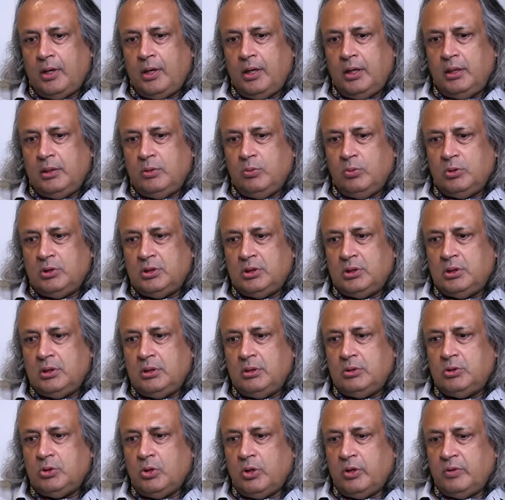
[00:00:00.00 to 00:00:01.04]
It was
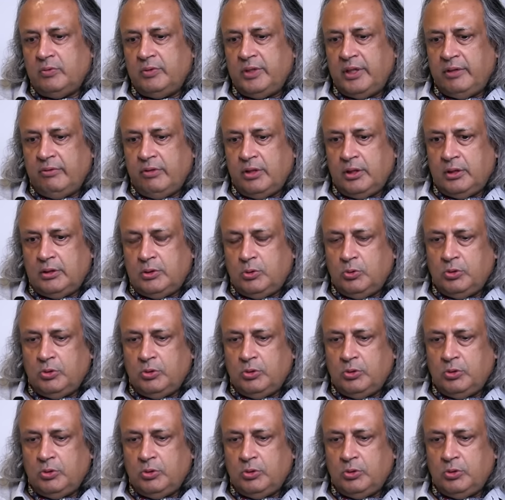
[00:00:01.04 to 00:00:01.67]
sort of, they were